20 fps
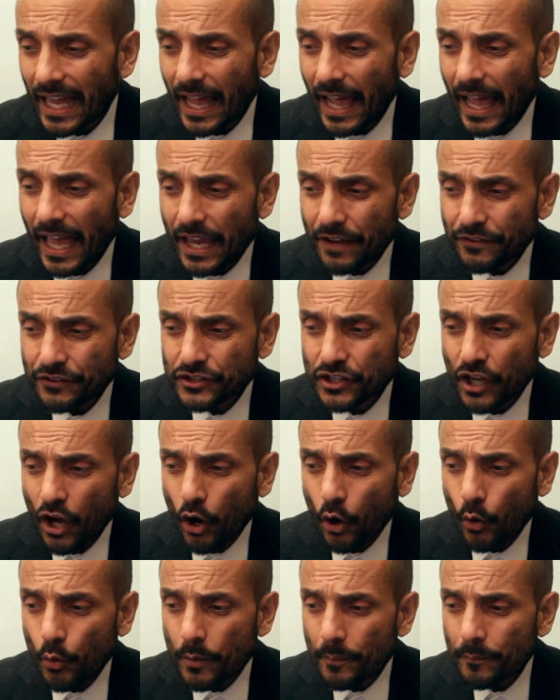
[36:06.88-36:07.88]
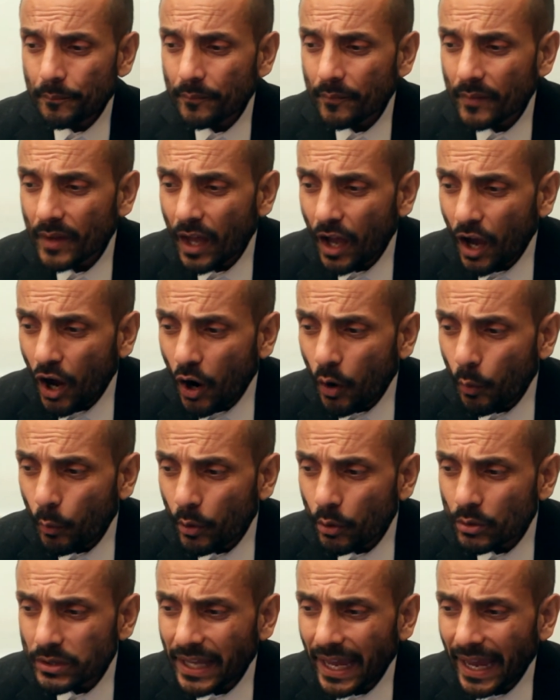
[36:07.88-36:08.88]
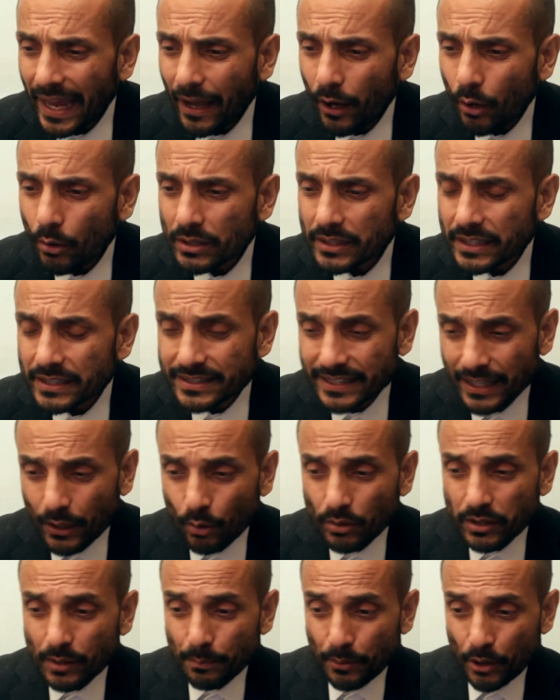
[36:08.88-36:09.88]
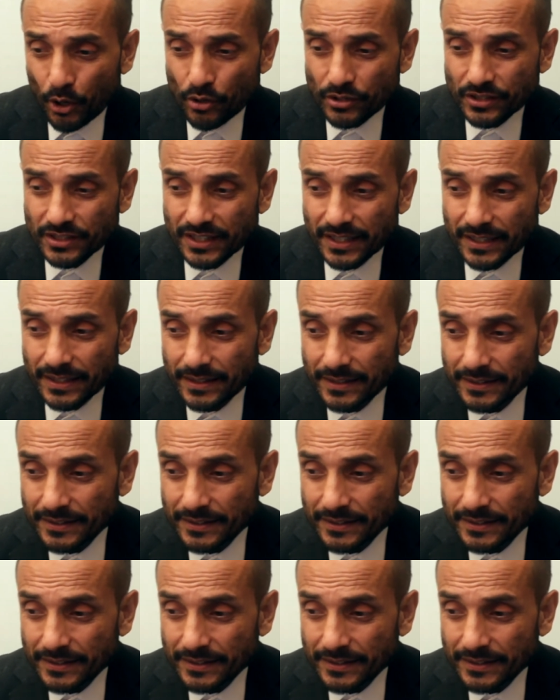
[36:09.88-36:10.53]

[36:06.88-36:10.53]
If so, will the elder tell the person?